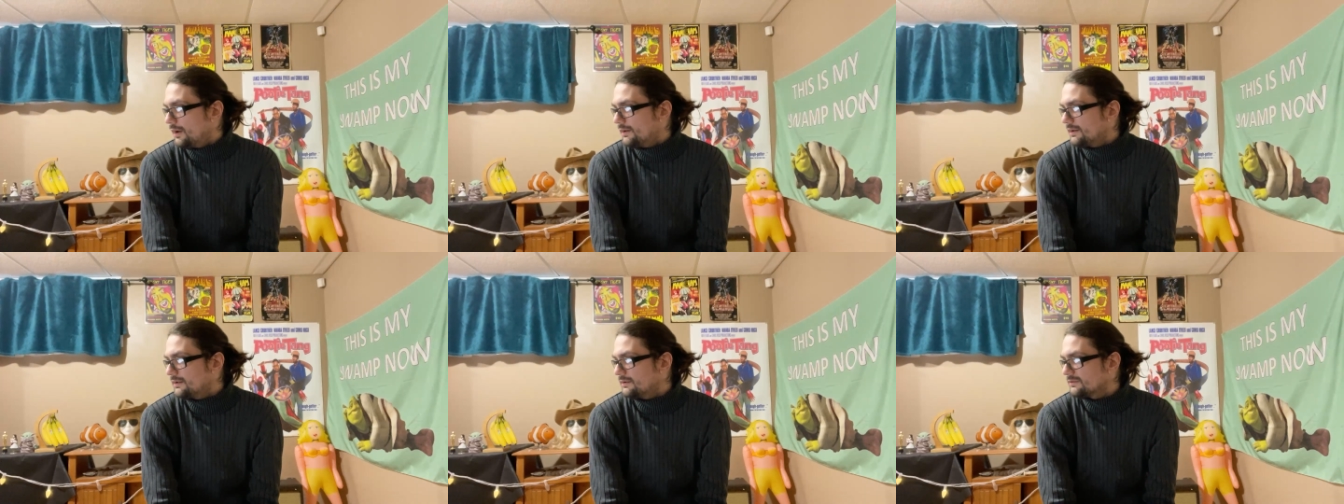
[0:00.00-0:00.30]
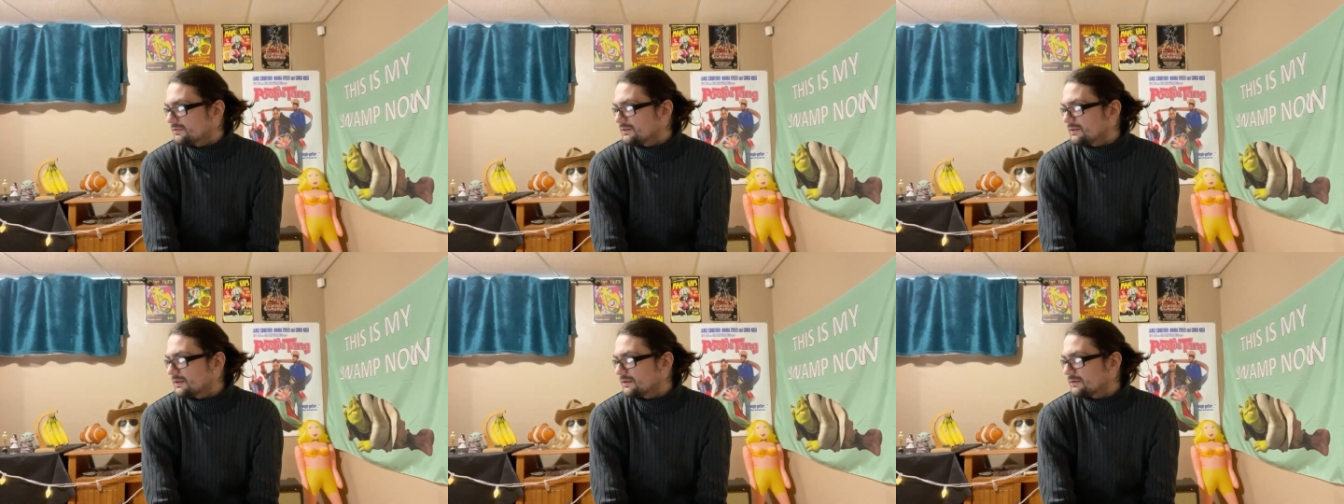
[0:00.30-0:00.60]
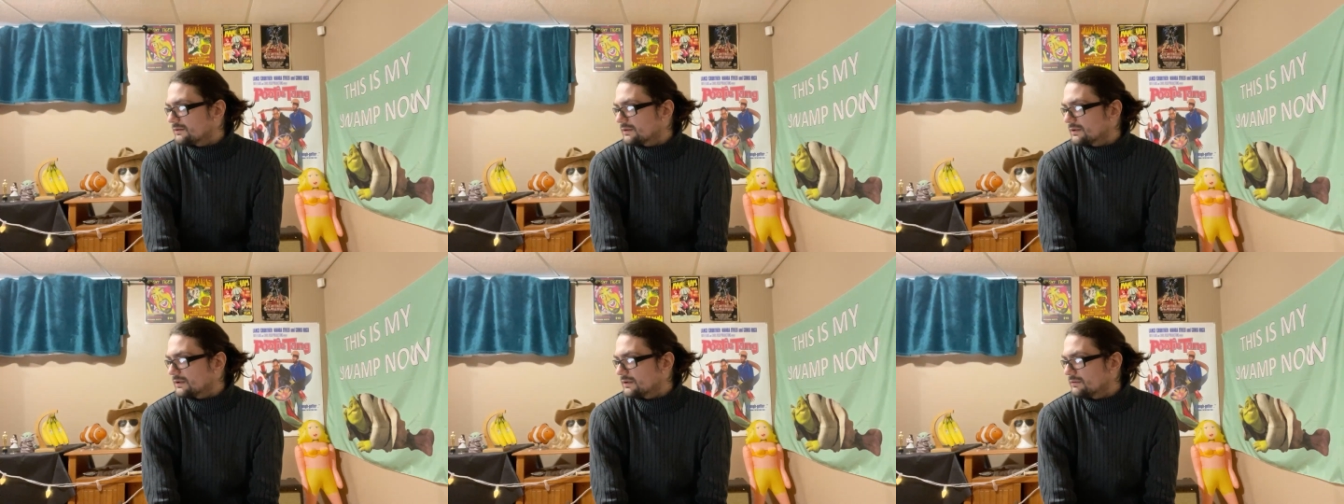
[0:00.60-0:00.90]
Here's
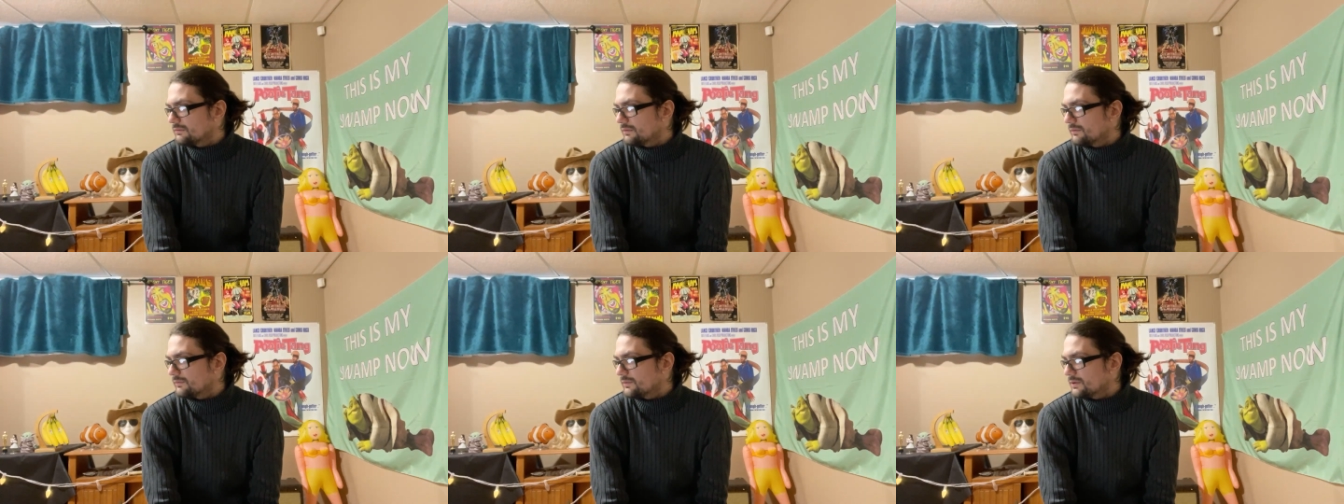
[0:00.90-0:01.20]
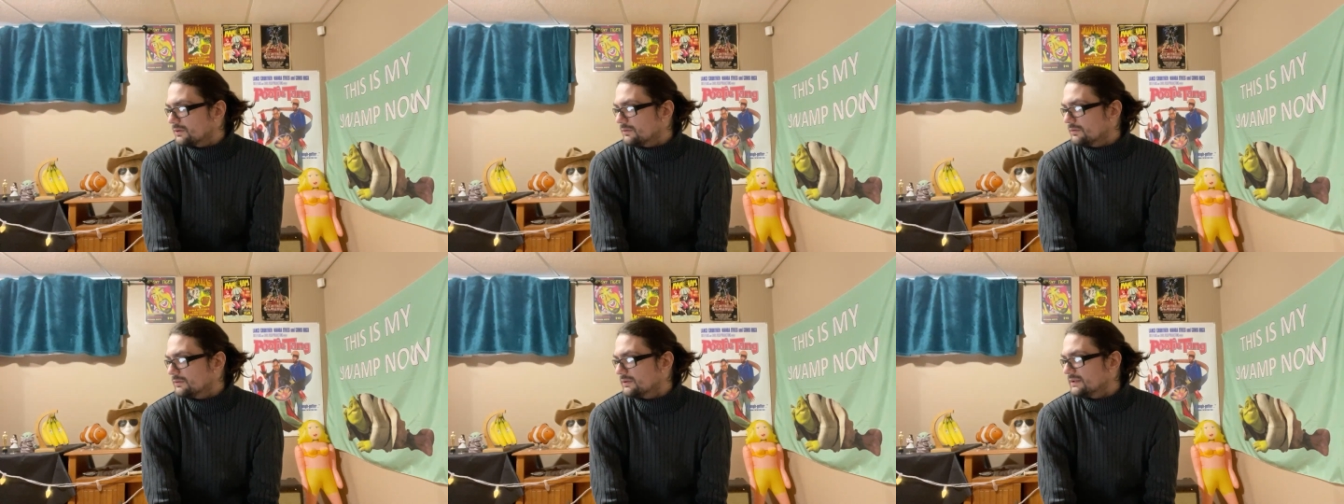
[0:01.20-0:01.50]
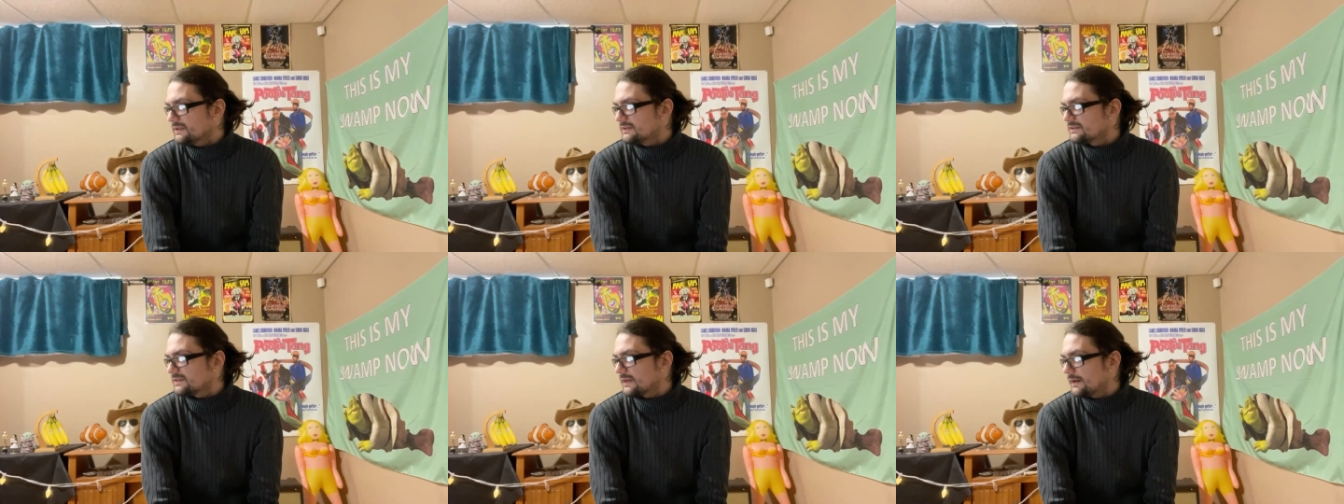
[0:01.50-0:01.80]
another good review.
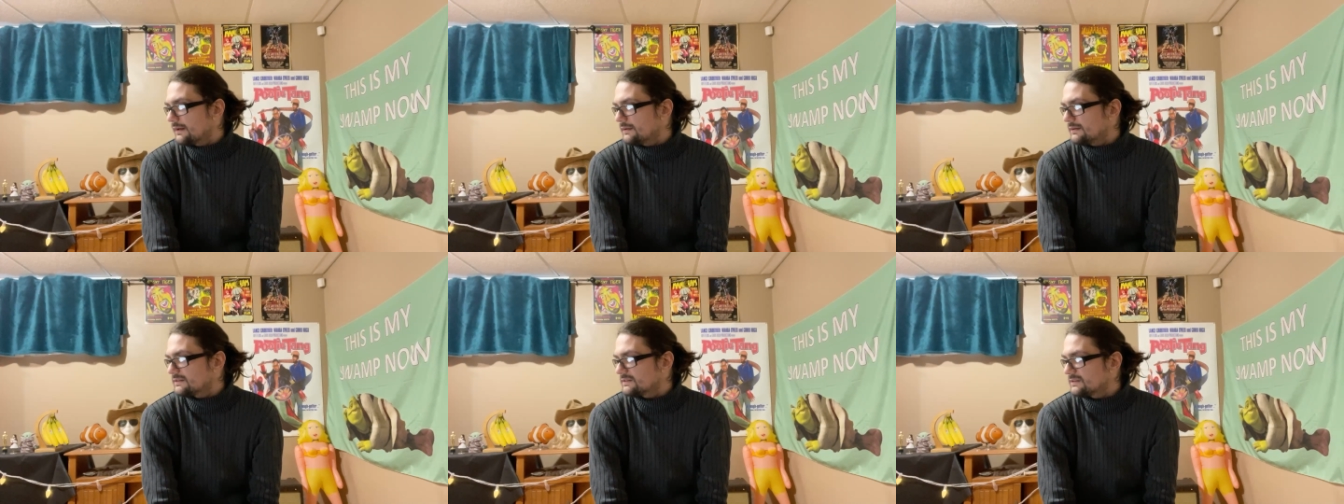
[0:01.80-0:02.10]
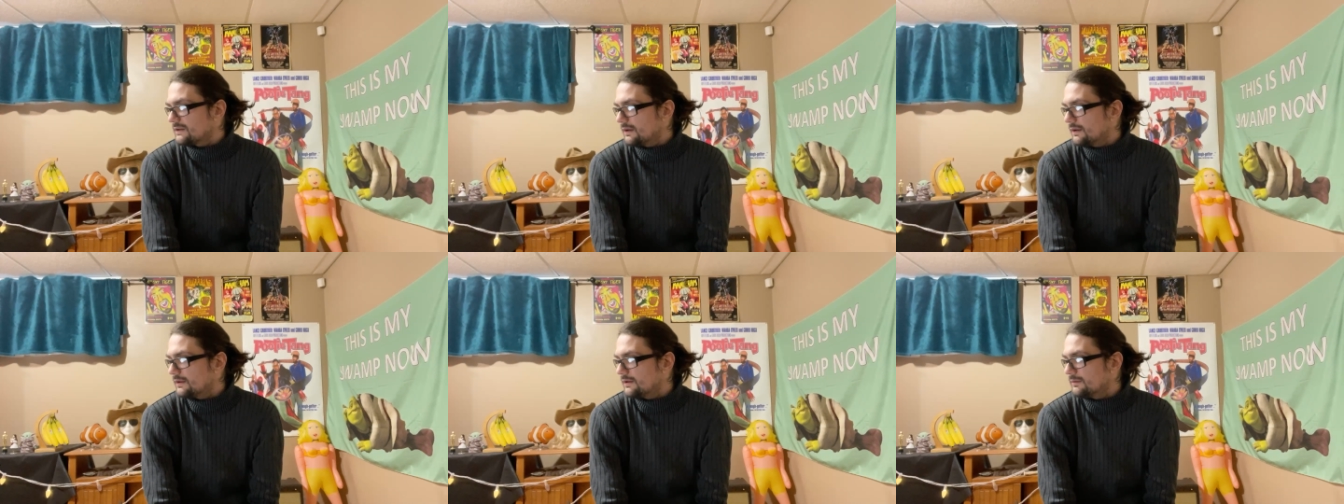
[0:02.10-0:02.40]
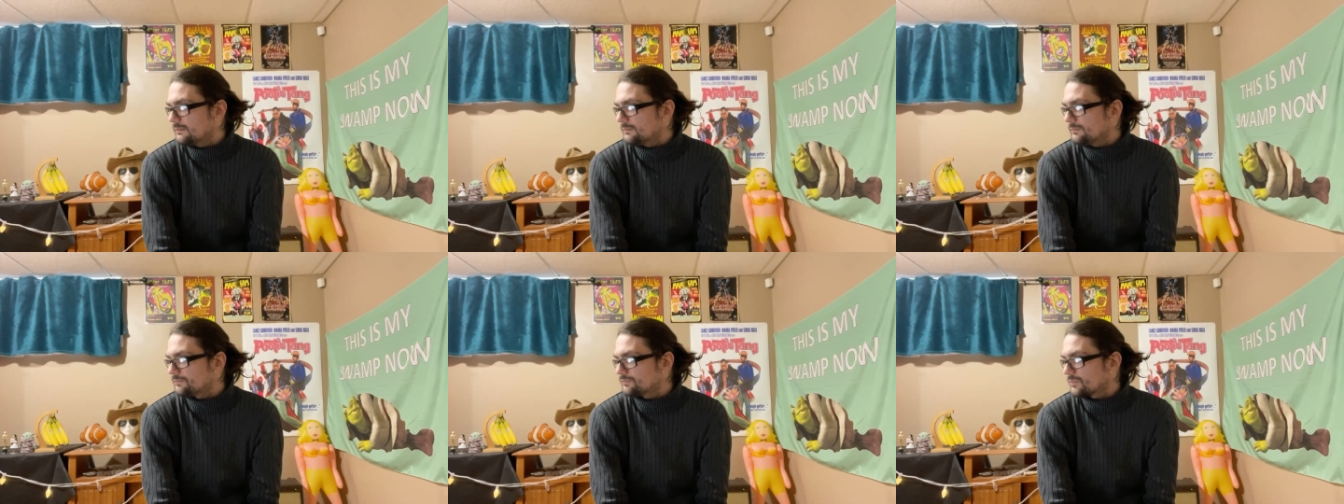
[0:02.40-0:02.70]
The entire
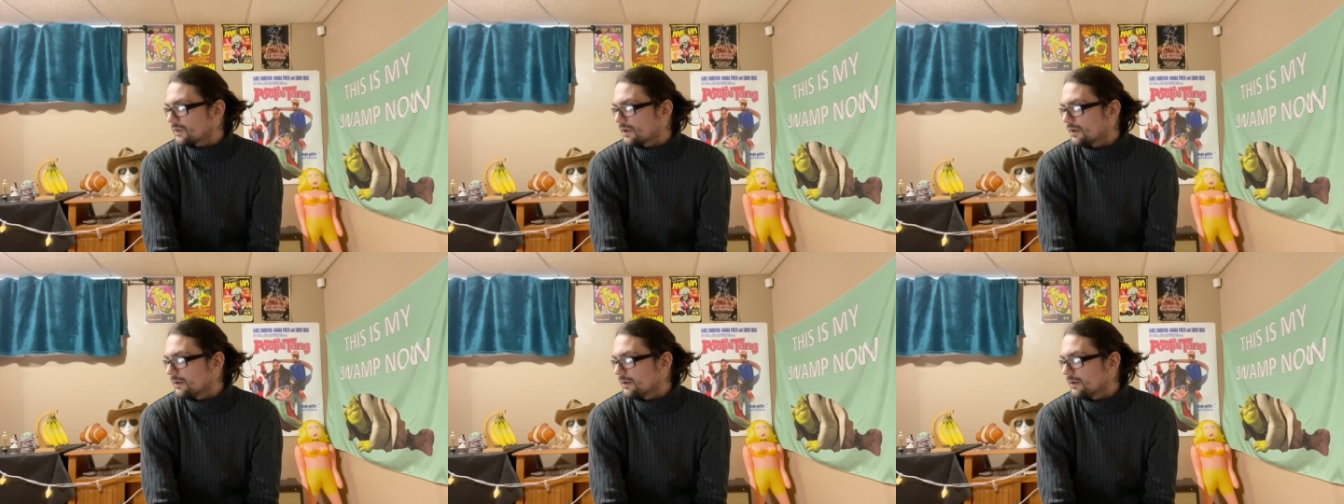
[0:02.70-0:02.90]
solemn,